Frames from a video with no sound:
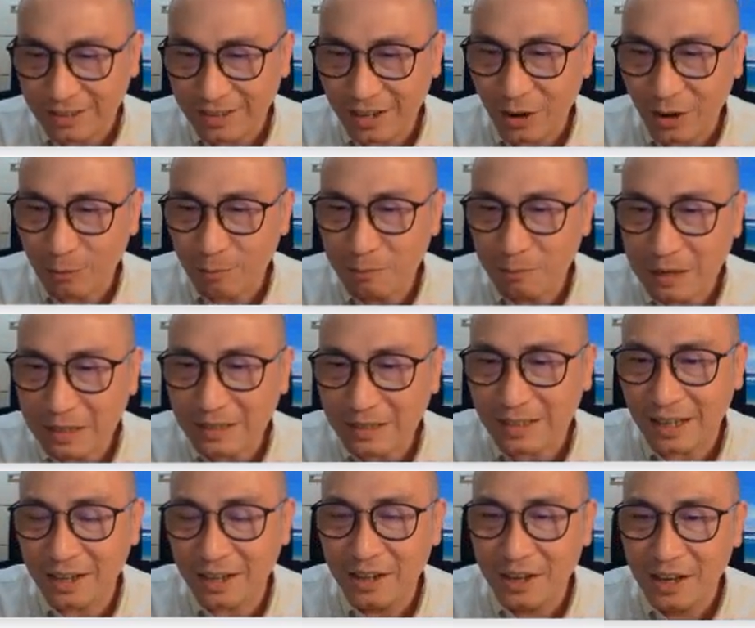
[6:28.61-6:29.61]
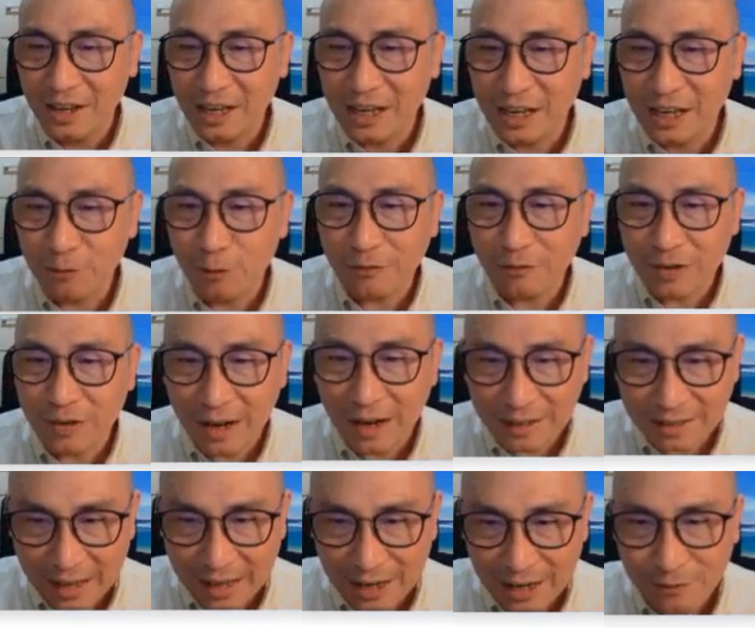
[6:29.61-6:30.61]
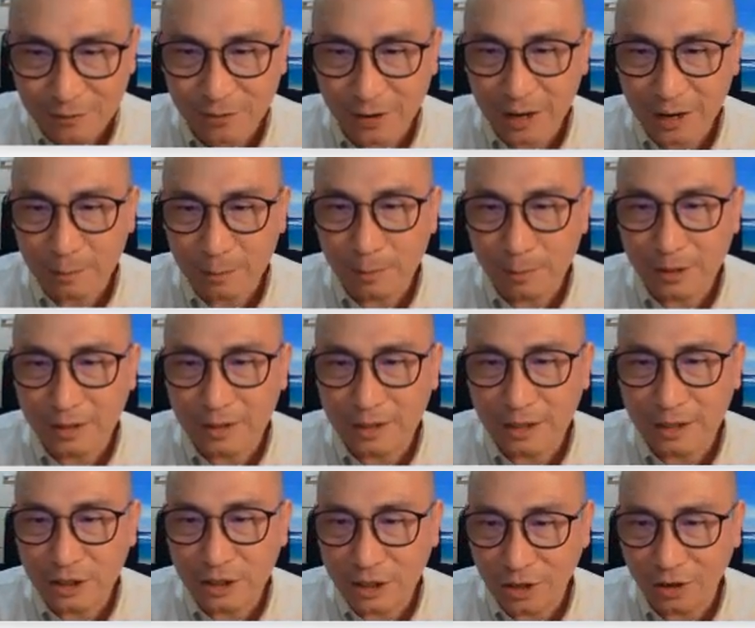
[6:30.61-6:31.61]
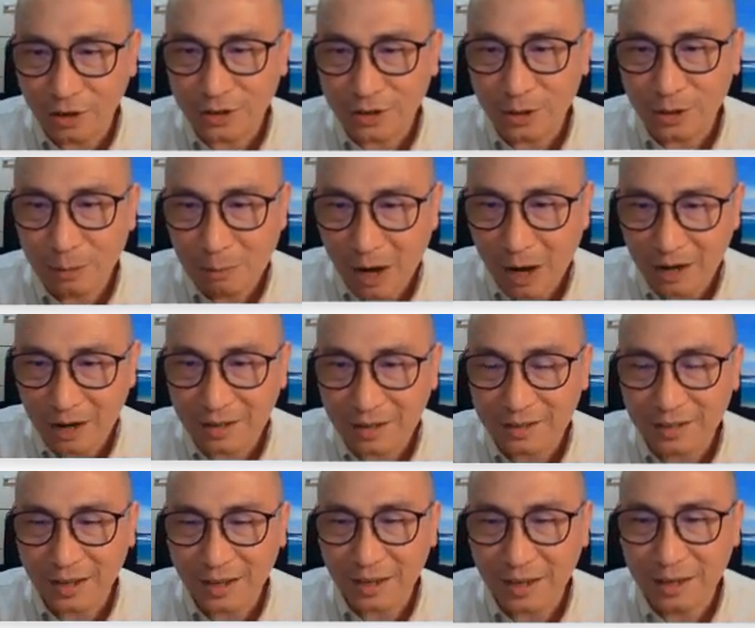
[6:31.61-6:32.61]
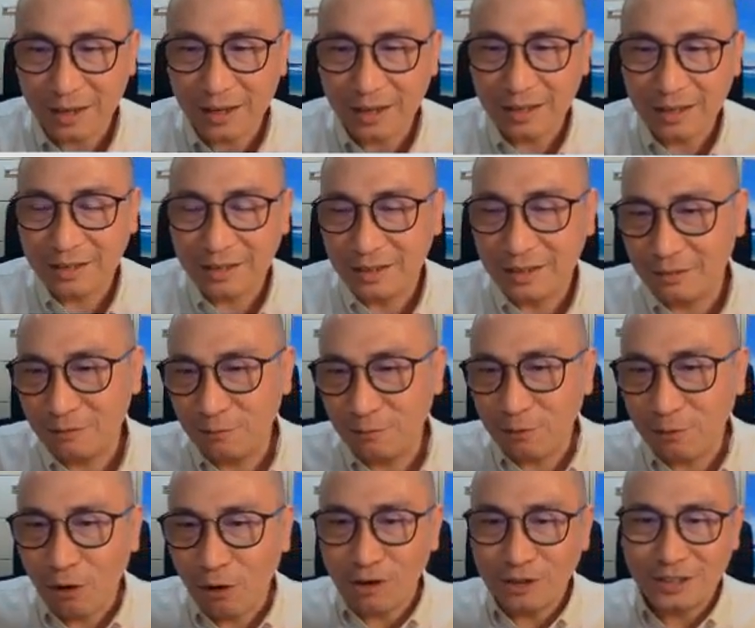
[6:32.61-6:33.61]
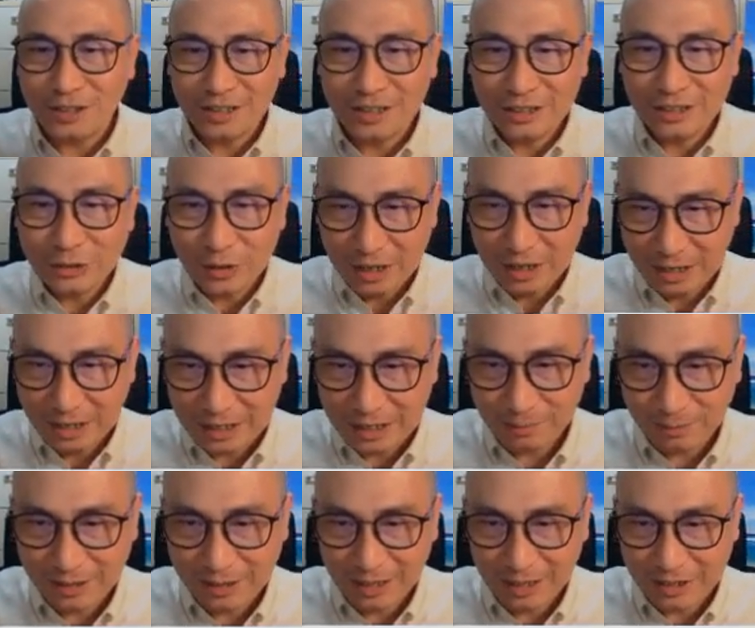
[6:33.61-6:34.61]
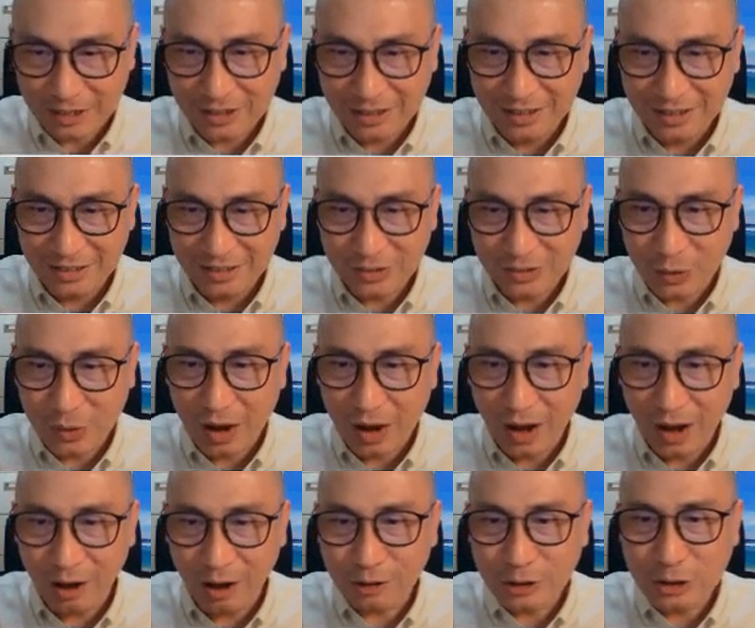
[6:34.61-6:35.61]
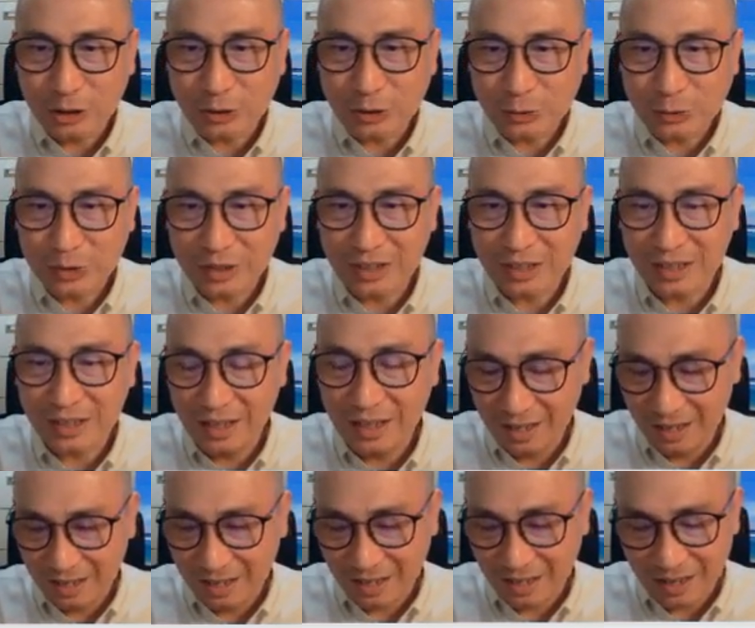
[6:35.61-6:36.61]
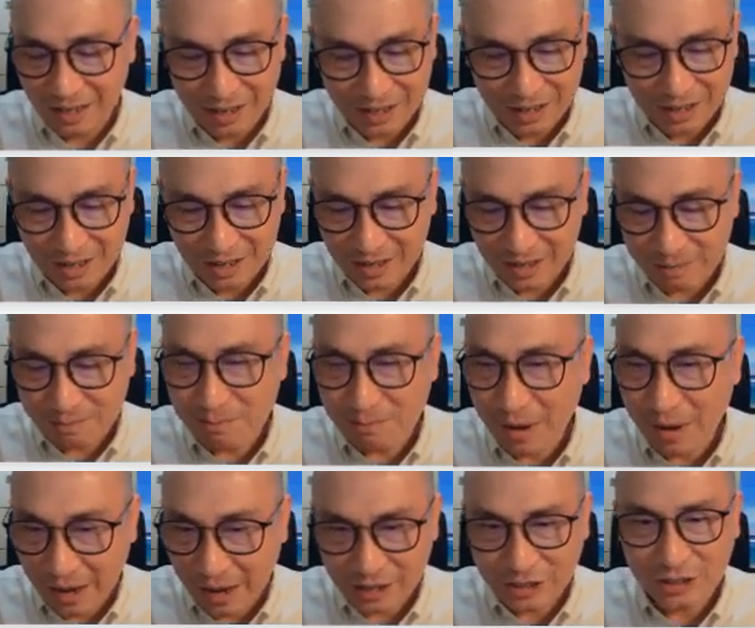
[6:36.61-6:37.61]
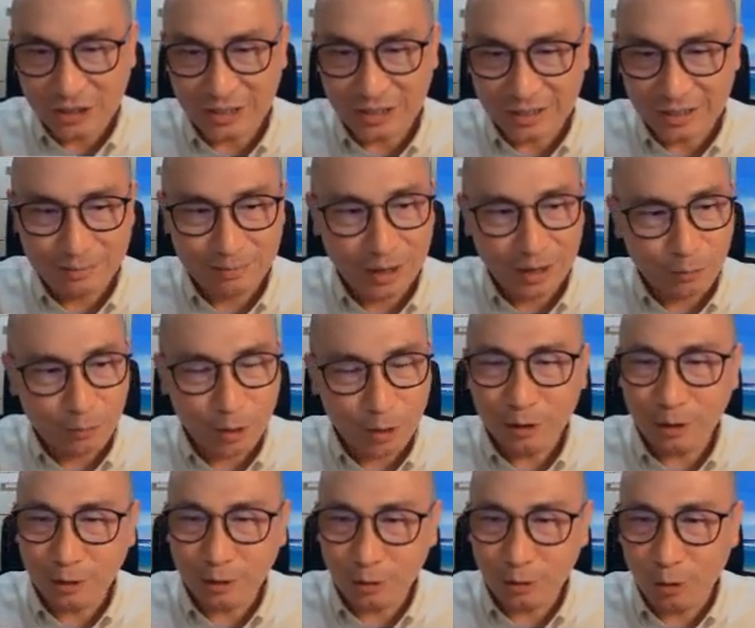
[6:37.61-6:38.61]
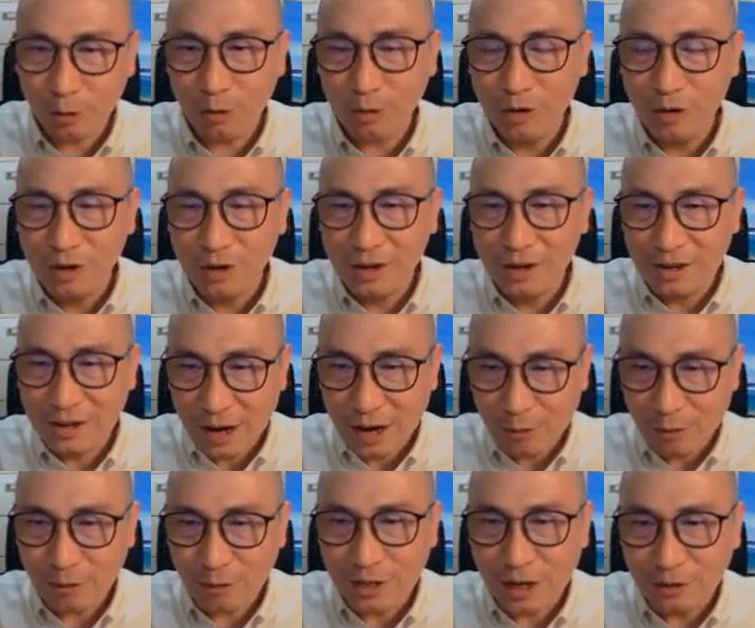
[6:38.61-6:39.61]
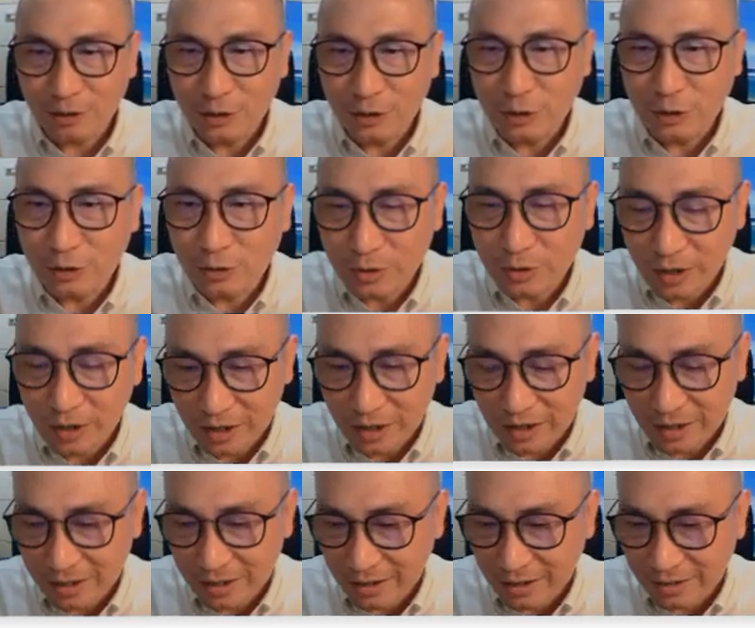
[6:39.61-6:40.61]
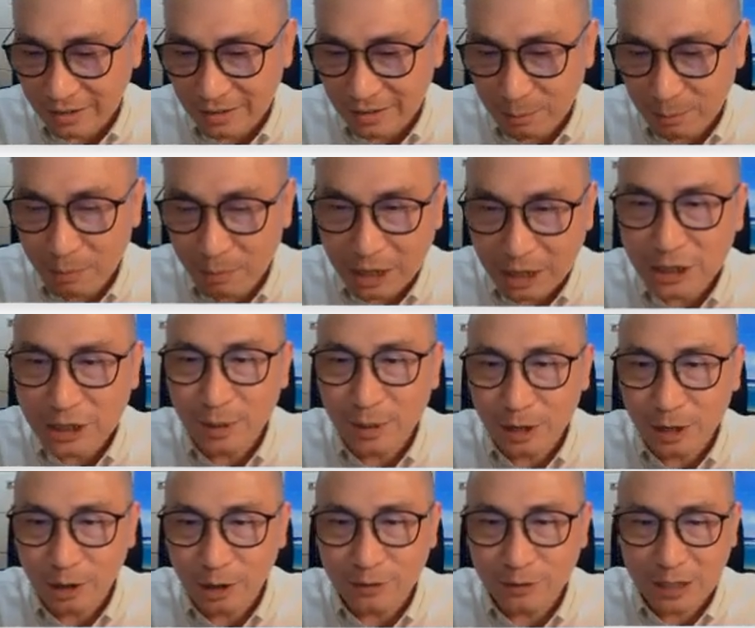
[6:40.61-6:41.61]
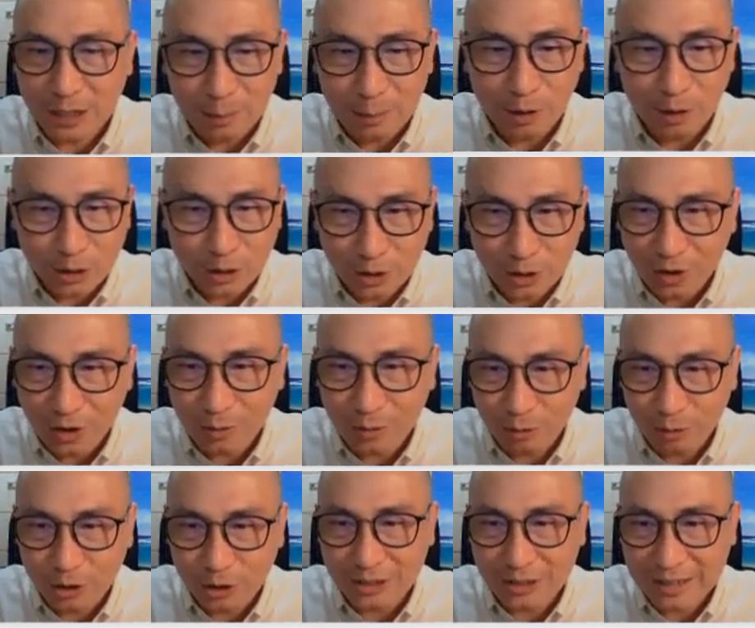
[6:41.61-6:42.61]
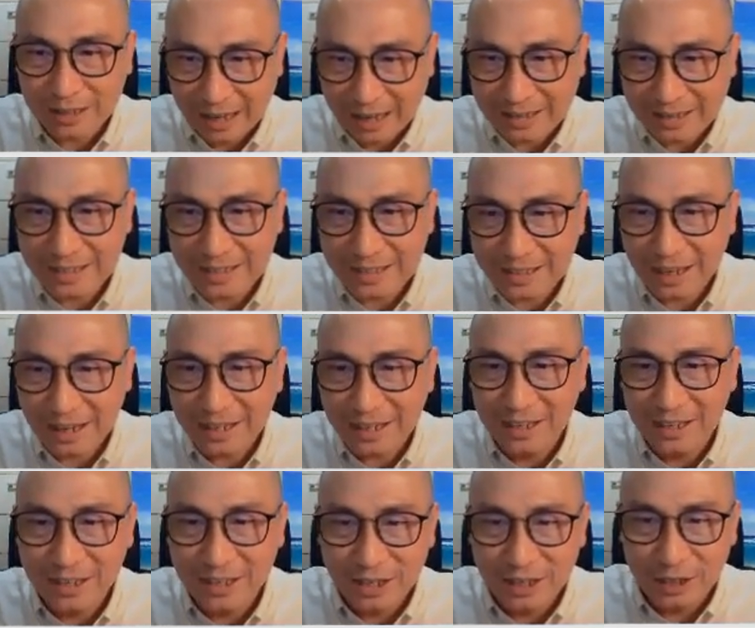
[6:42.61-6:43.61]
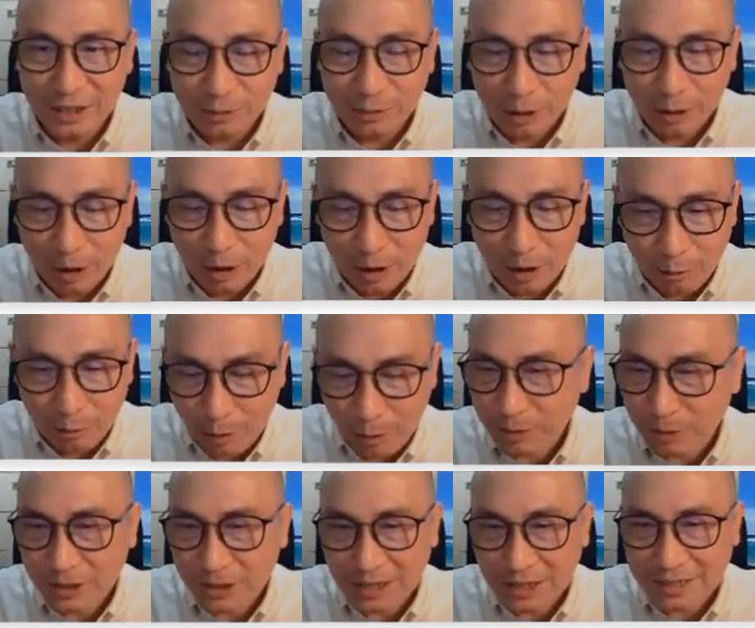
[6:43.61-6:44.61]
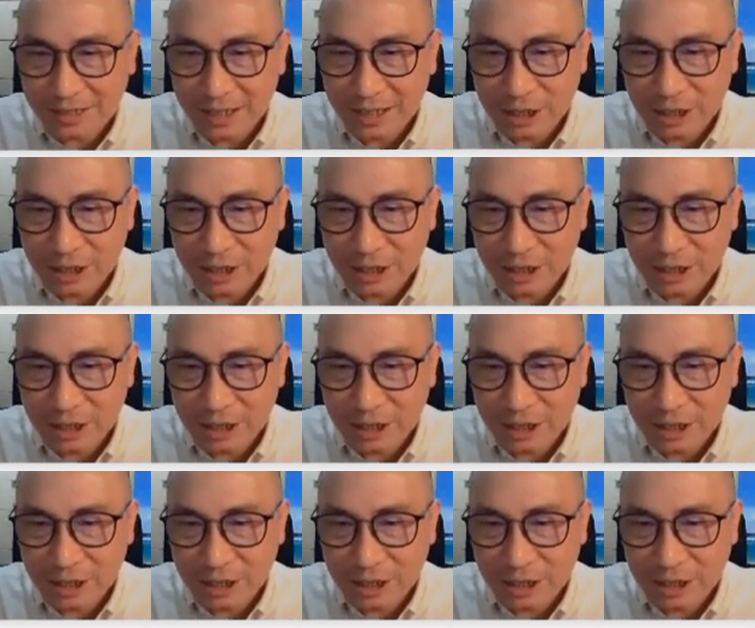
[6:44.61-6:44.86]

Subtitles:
Now, means that if we have identified a particular stocks or market that it falls into the income stage, so how should we manage it? But we're going to go narrow down to the benchmark of Singapore stock, which is STI, represents